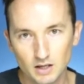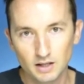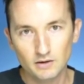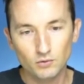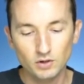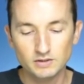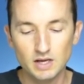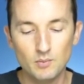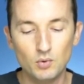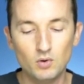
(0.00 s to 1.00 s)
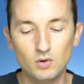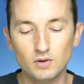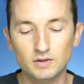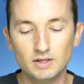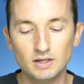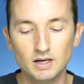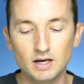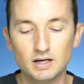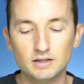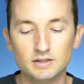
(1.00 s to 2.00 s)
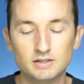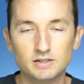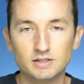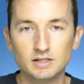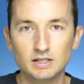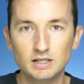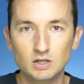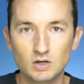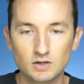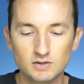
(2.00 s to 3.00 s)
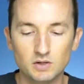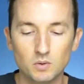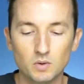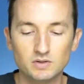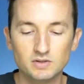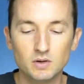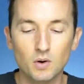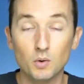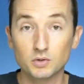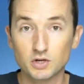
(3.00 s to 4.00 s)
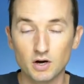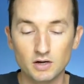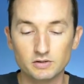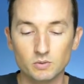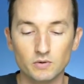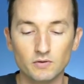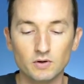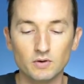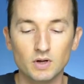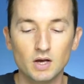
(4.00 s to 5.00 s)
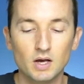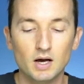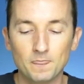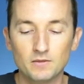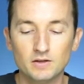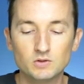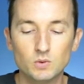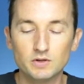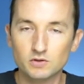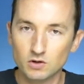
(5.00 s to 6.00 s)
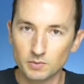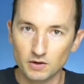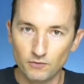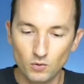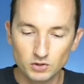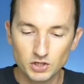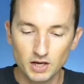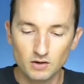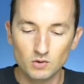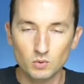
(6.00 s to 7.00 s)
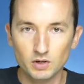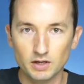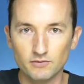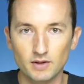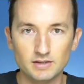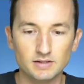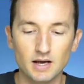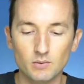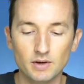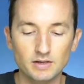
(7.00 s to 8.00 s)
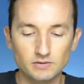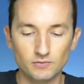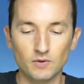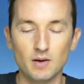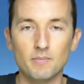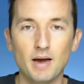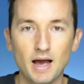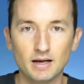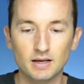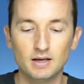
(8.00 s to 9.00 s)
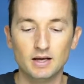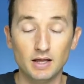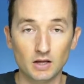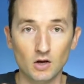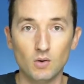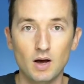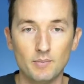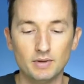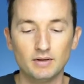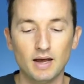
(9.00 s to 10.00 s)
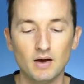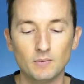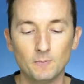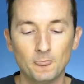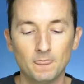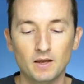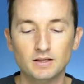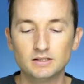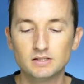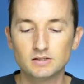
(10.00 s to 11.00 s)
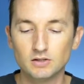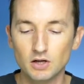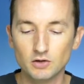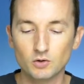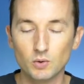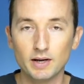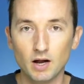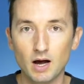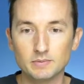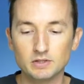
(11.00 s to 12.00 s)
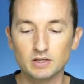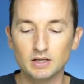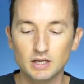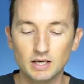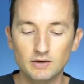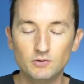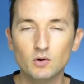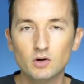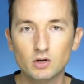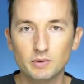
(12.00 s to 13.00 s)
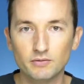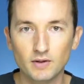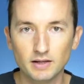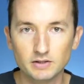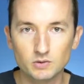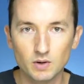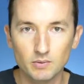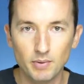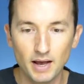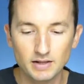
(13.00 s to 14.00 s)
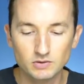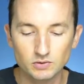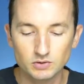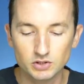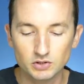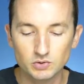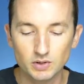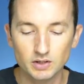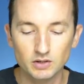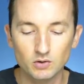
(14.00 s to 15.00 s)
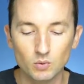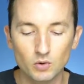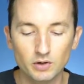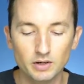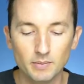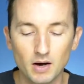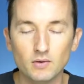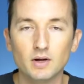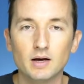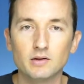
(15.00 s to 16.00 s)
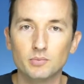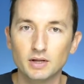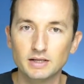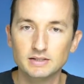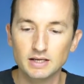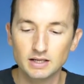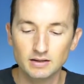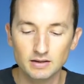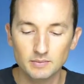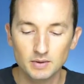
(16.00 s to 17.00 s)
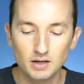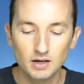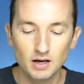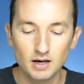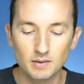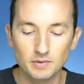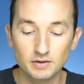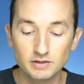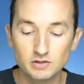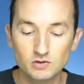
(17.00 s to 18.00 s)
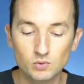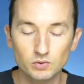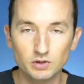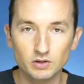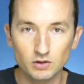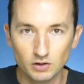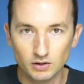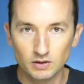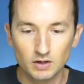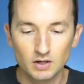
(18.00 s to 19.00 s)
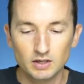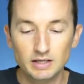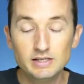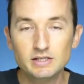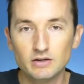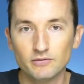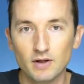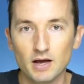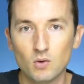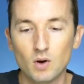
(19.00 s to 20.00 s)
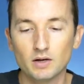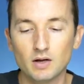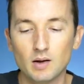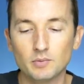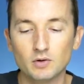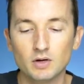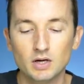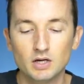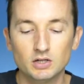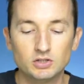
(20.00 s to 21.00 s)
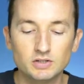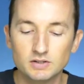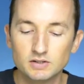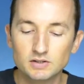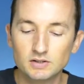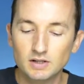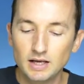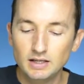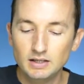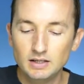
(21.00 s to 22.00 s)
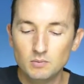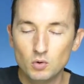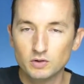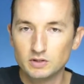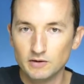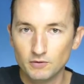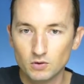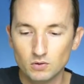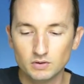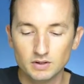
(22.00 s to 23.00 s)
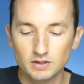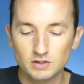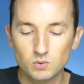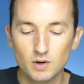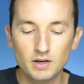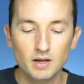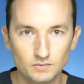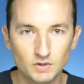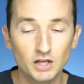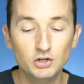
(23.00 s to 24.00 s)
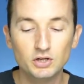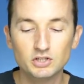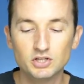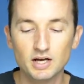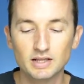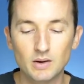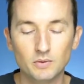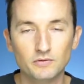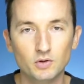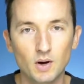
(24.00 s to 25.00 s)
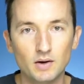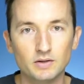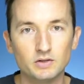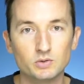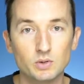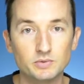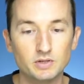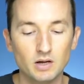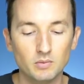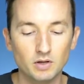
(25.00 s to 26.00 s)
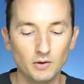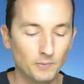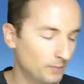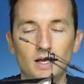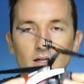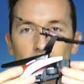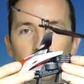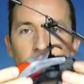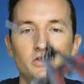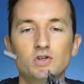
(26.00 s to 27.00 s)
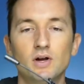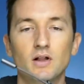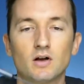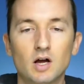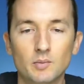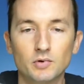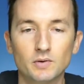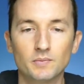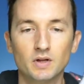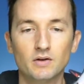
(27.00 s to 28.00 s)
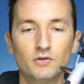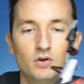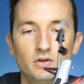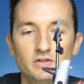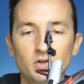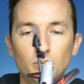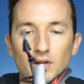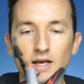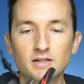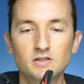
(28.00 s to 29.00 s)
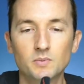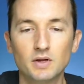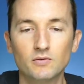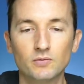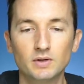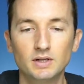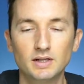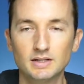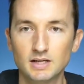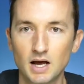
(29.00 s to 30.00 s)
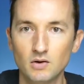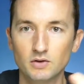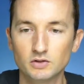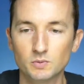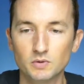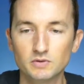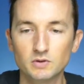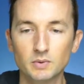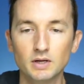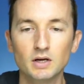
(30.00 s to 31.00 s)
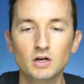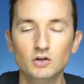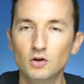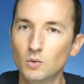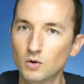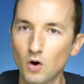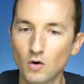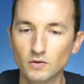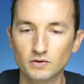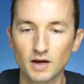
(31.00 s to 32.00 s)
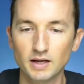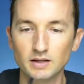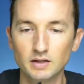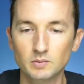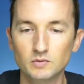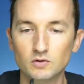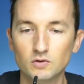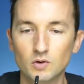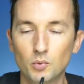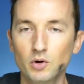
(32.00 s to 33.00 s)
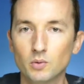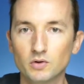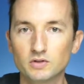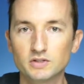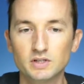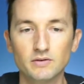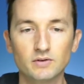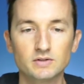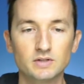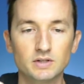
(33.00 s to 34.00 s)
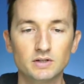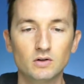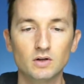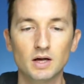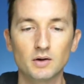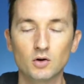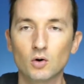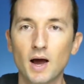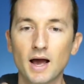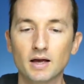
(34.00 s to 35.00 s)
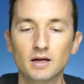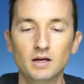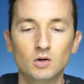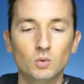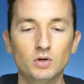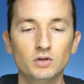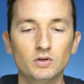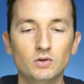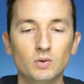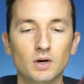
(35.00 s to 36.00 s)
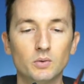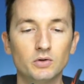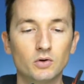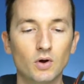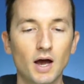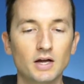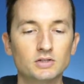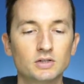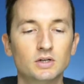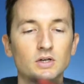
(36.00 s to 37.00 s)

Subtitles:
Like for example, this is the E010, which I also reviewed. This one is going to be a 4-channel where it can fly sideways, front, back, and then go up and down. And this is another great option if you are going to be flying this around pets or children and you're worried about the blades hitting them. Then this is a really good, easy to fly quadcopter. Just slightly more difficult than this one, and you can check that review out in the description down below. And this is your helicopter. And if you notice the blades spin freely, that's how they're supposed to be. You don't want to over tighten them to the point where they're stiff, because then they'll crack when you crash.